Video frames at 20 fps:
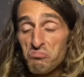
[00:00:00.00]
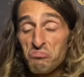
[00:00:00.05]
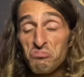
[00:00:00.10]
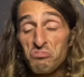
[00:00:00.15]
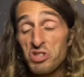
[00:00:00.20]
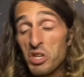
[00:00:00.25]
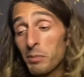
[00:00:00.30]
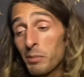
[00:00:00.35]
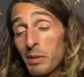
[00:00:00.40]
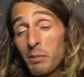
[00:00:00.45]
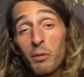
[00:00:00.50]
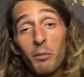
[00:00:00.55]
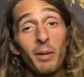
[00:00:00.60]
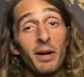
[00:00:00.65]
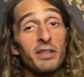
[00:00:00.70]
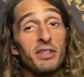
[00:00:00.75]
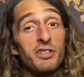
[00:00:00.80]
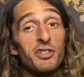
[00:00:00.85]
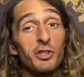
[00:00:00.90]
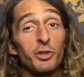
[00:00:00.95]
Some people
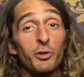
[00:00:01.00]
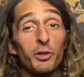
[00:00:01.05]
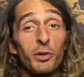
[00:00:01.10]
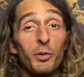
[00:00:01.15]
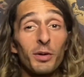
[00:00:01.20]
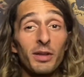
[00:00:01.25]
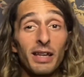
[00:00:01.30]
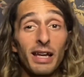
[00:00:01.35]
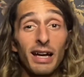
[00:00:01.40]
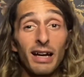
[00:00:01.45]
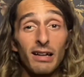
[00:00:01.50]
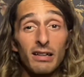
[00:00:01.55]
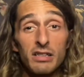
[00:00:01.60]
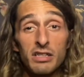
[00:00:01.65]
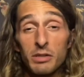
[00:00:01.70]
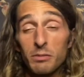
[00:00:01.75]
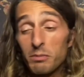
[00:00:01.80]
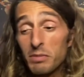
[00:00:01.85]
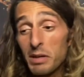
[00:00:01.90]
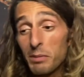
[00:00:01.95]
might disagree with that.
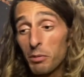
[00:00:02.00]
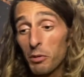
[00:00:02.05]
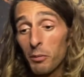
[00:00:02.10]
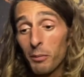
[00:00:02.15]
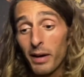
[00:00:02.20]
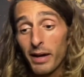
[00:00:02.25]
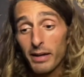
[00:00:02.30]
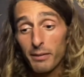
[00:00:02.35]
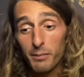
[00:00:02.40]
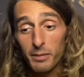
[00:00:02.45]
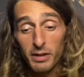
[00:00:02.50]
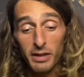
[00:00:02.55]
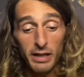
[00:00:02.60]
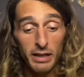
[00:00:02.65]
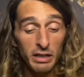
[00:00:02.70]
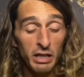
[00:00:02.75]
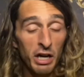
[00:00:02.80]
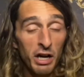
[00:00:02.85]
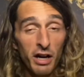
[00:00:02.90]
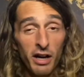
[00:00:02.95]
Some people might be
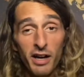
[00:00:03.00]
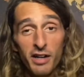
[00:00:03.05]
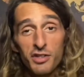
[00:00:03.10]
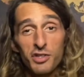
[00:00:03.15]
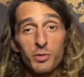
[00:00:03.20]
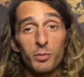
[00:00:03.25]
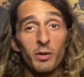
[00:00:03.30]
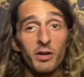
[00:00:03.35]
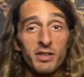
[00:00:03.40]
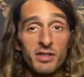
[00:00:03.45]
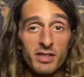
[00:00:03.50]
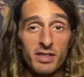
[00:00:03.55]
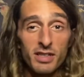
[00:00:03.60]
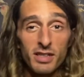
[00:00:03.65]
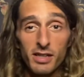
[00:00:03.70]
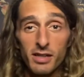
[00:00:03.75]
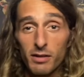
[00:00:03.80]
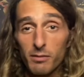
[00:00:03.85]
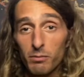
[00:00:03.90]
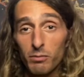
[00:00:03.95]
like, nah, I just want to
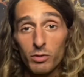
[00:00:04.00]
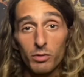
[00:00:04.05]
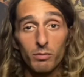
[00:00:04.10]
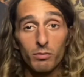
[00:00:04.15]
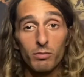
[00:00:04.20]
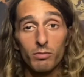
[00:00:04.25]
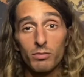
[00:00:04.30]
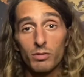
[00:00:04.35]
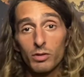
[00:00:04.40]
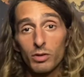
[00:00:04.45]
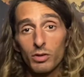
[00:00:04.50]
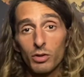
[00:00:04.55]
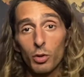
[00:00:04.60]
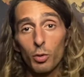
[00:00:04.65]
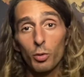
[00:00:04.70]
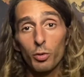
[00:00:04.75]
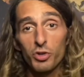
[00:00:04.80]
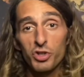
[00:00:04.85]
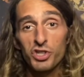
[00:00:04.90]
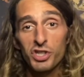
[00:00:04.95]
see
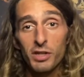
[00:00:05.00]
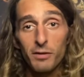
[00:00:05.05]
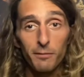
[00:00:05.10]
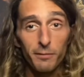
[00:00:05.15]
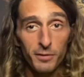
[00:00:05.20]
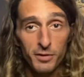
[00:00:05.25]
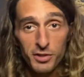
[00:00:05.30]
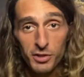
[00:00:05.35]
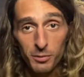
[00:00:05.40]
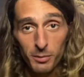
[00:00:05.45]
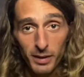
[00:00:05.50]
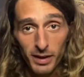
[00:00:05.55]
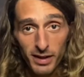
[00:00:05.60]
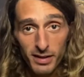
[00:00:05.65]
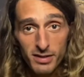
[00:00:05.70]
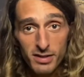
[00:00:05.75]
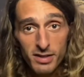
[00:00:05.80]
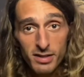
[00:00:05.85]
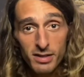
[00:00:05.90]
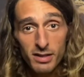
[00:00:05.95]
cool shit for 2
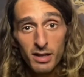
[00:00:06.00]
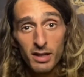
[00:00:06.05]
minutes.